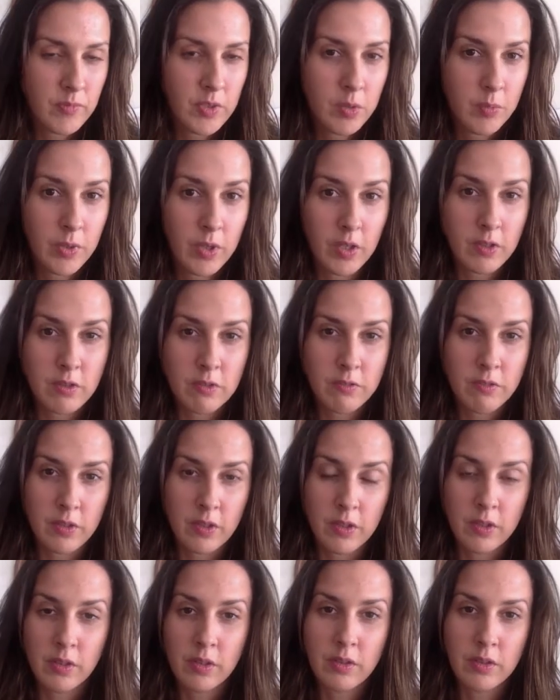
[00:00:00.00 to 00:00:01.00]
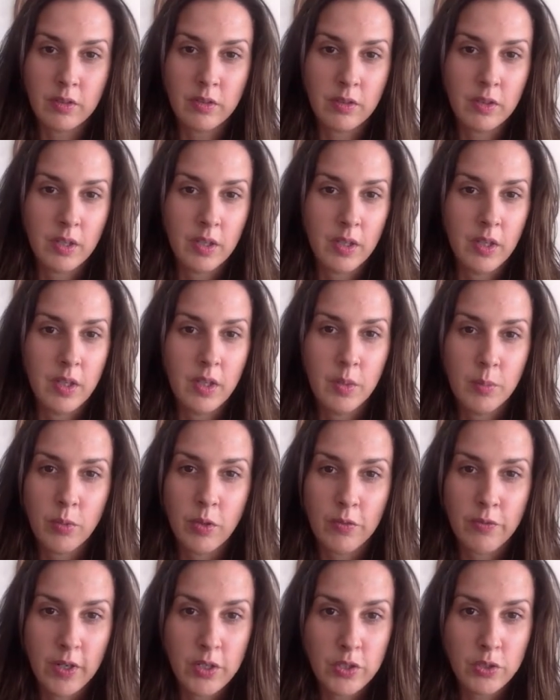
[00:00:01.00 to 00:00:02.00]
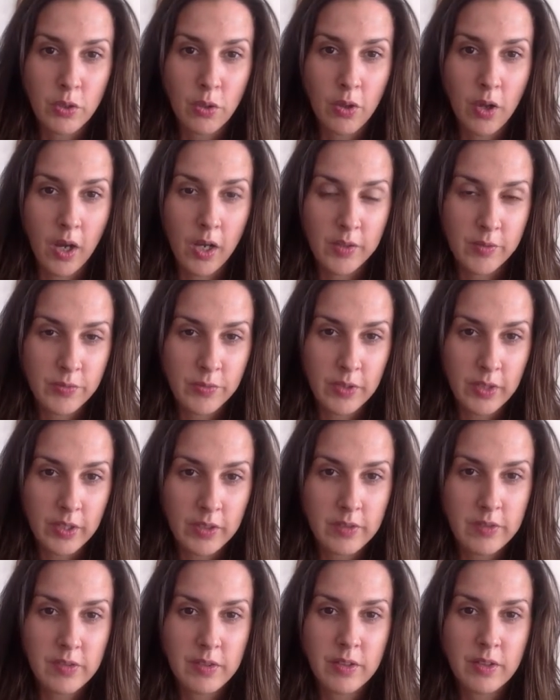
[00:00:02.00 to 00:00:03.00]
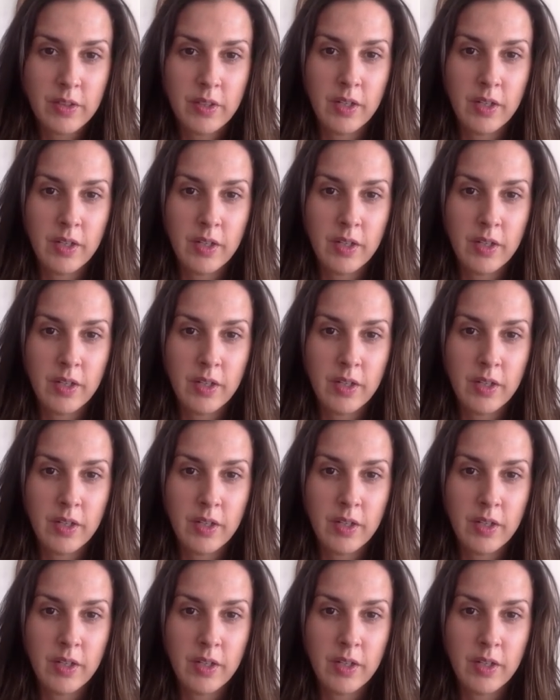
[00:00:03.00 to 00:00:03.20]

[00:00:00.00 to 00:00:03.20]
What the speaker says: because of a professional conflict.